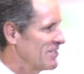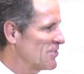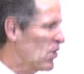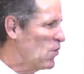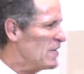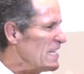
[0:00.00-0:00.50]

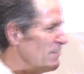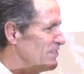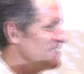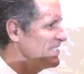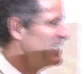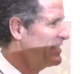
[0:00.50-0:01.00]
Stone
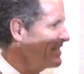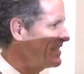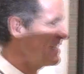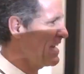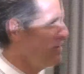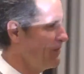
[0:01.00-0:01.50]
nieces
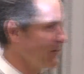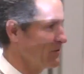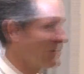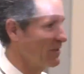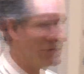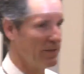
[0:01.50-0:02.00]
and
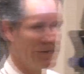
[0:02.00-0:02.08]
nephews?